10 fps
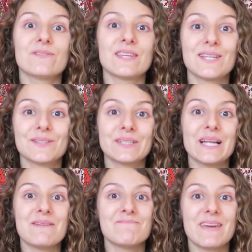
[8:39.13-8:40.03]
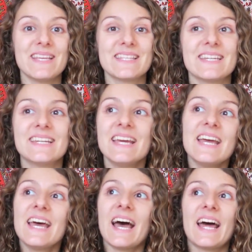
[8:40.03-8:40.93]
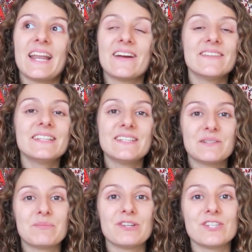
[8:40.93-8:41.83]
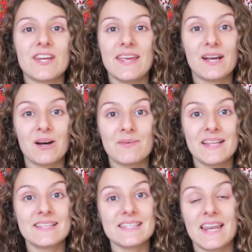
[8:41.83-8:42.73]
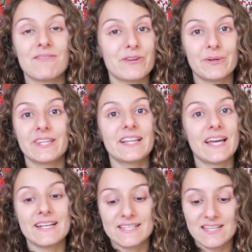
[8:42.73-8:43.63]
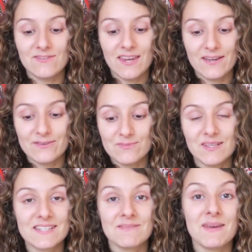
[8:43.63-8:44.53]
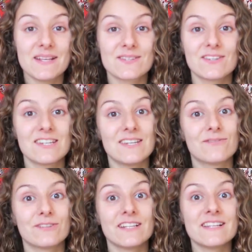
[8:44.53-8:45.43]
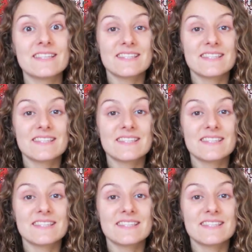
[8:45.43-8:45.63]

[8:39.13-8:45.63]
I think you're all amazing, and I really do appreciate your comments and everyone that likes these videos because it makes such a difference.